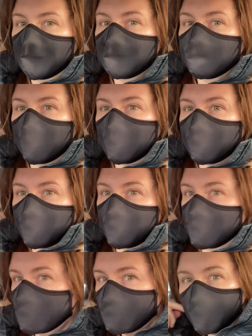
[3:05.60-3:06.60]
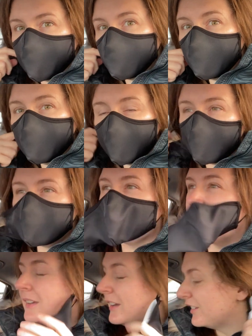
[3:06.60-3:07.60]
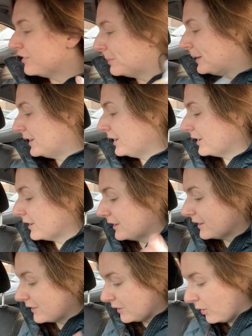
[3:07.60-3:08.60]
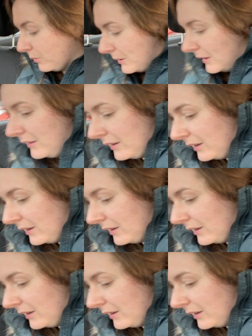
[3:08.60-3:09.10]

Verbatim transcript: But the last few times I've been here at Sobeys,